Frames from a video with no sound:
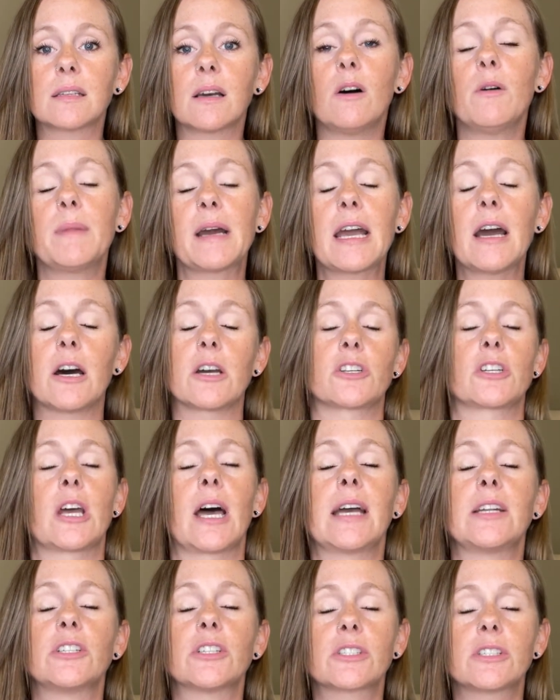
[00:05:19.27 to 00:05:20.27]
oh my gosh,
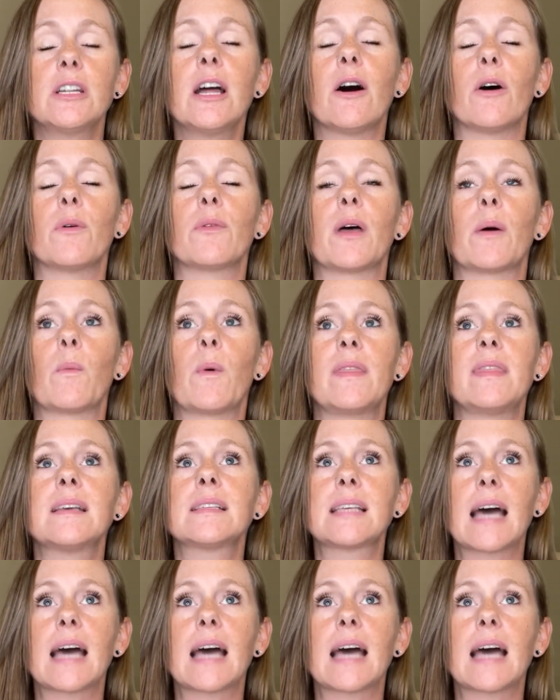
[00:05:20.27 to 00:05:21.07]
I just know that when this